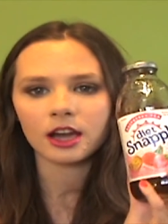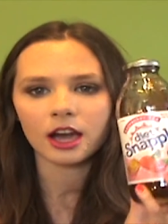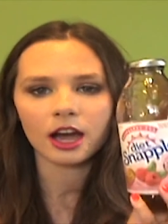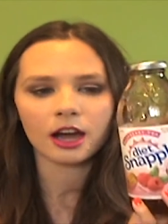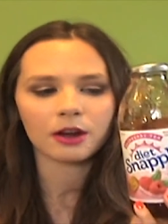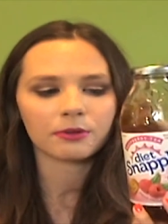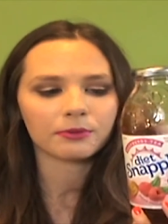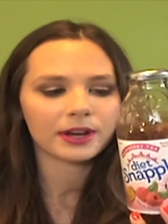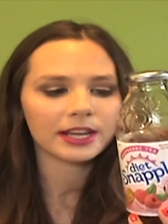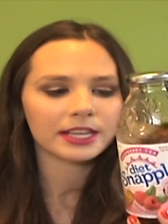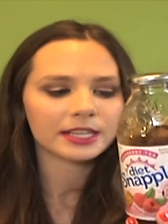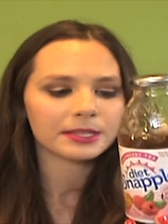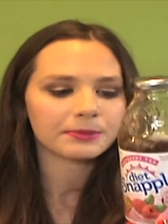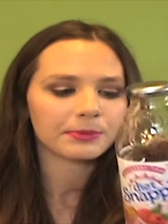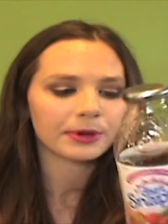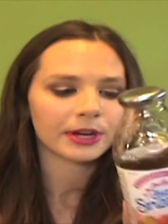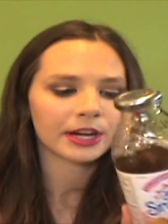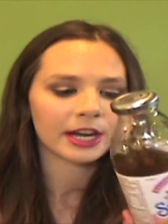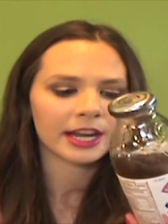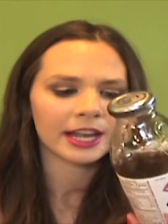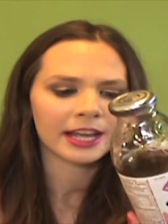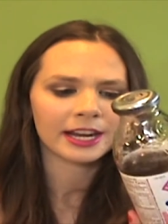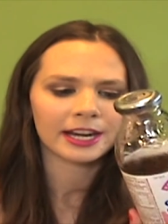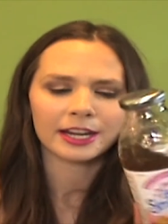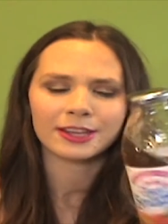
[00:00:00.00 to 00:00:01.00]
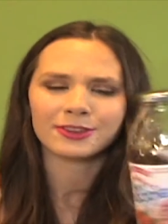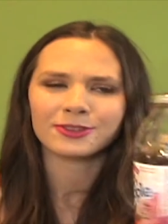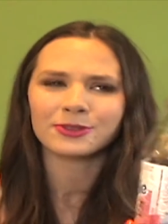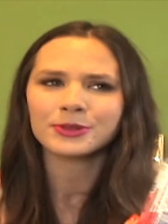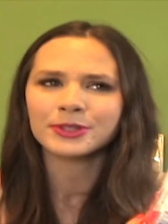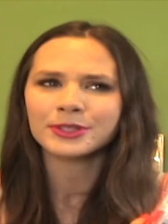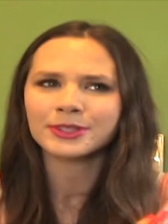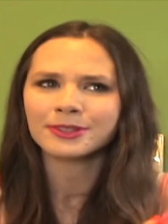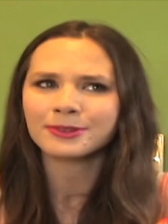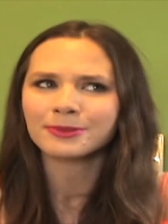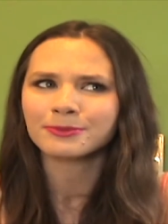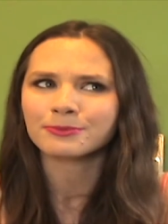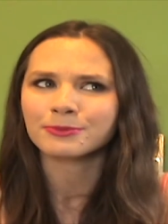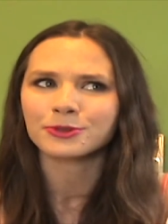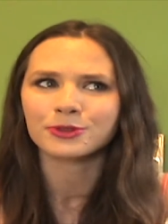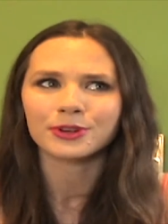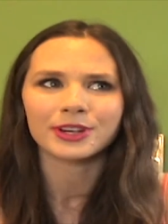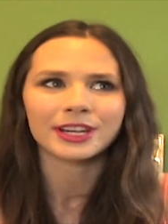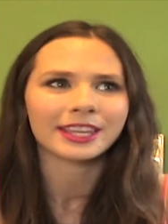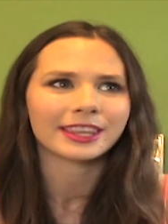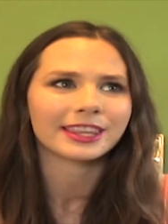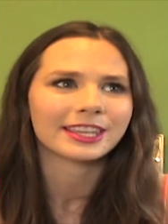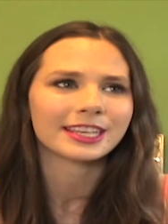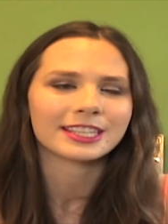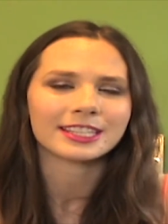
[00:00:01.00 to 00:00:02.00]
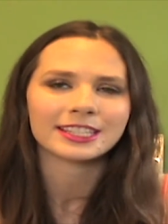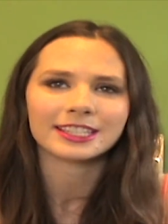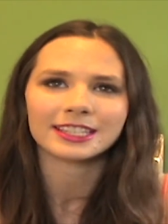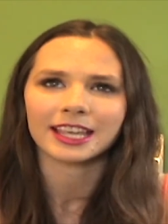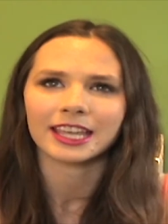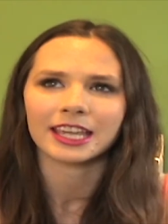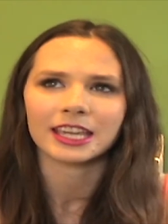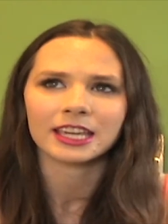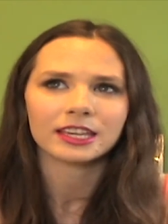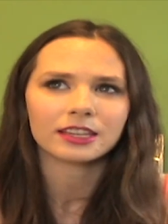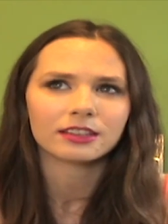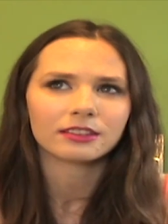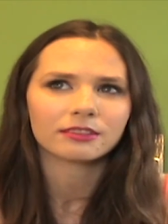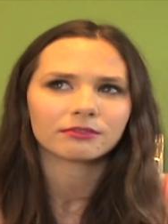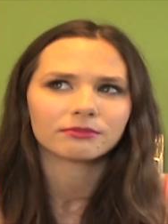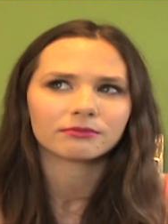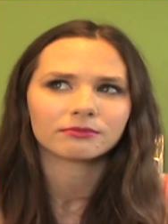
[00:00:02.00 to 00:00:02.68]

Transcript: raspberry, and I used to drink this like